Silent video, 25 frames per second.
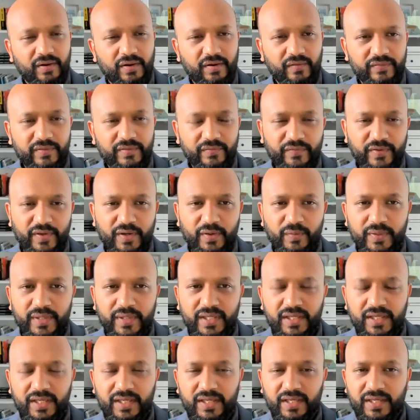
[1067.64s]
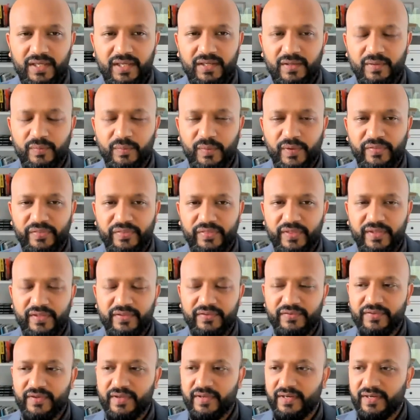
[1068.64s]
of the following year when
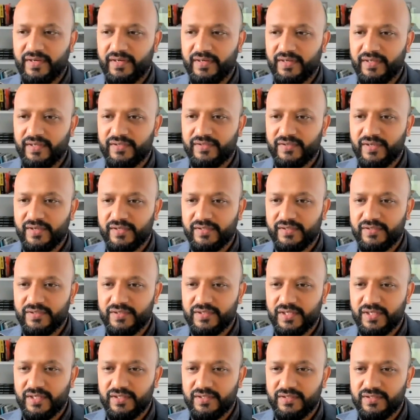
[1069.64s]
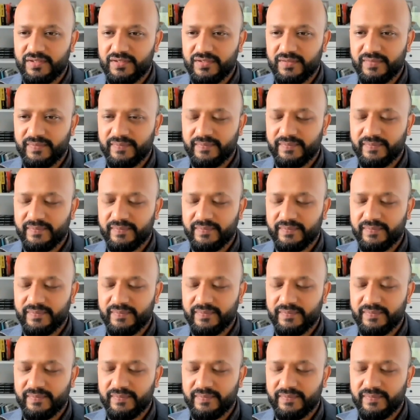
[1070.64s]
things suddenly started to change.